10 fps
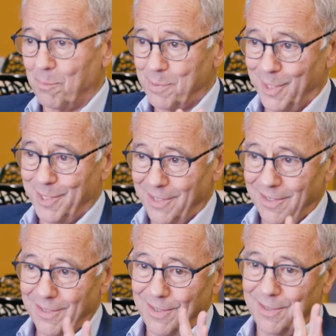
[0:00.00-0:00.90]
a
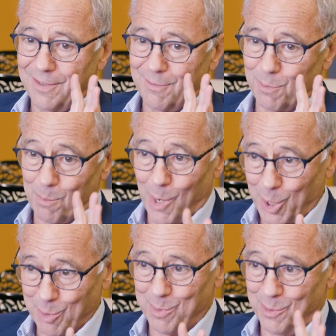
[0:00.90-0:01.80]
pretty
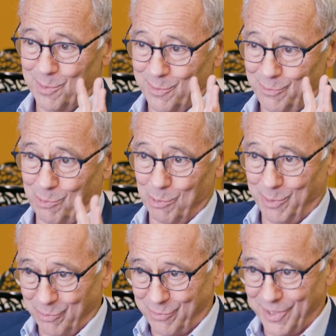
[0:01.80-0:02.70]
remarkable school
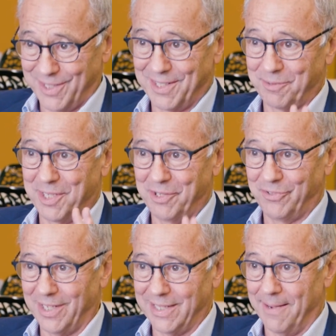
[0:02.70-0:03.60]
district. I've got to
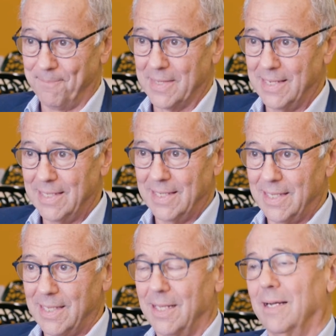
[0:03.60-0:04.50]
say that.
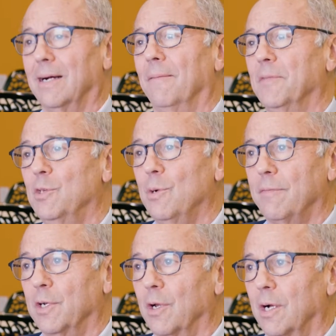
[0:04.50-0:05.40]
Um, you
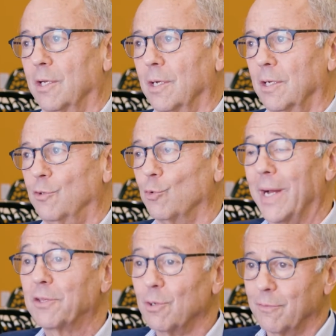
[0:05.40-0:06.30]
have a, a, a
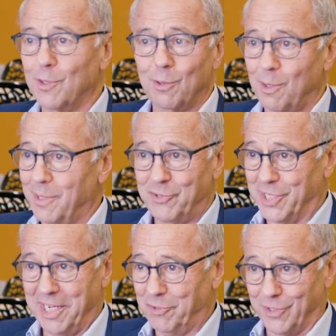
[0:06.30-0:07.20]
director of
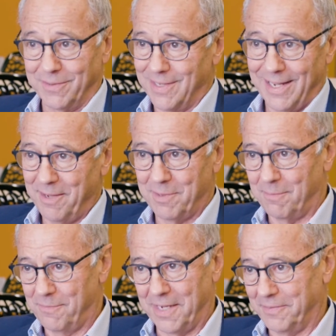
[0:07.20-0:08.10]
neuroeducation. I
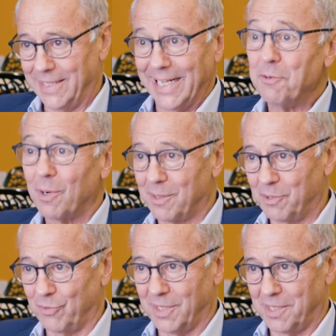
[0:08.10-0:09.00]
haven't found that anywhere
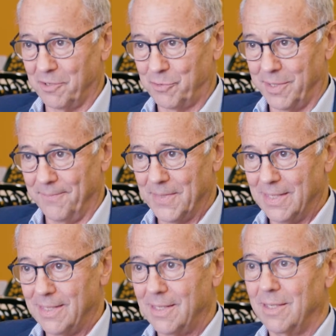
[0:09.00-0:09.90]
else in the country.
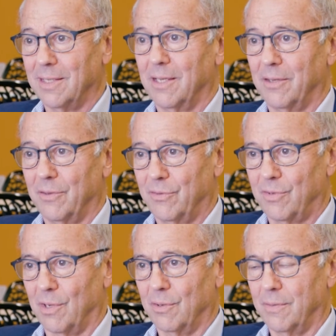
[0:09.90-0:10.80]

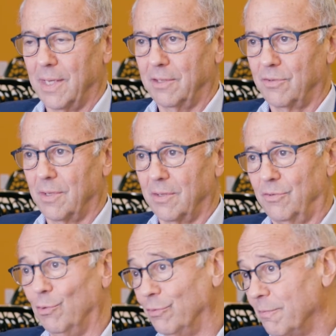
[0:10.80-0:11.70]
So that's
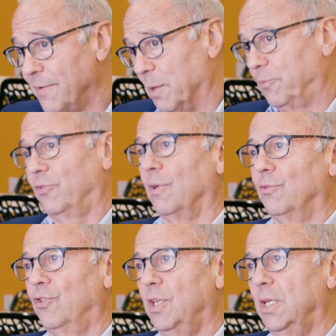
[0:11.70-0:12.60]
Susan Phelps.
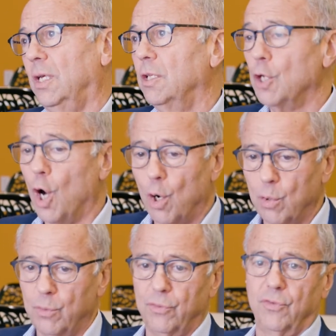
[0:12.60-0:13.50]
So she
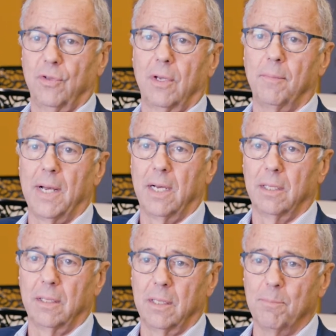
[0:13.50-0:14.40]
knows about the